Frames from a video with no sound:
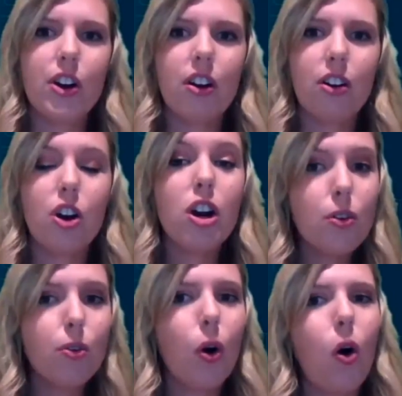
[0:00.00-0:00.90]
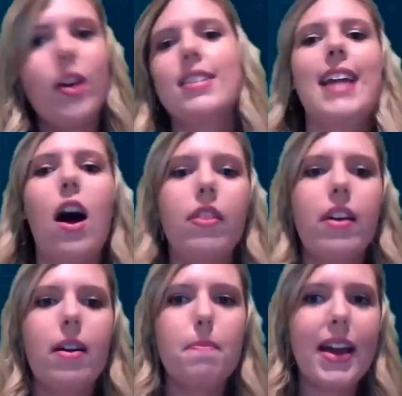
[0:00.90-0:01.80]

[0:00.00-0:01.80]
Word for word: your current role is now the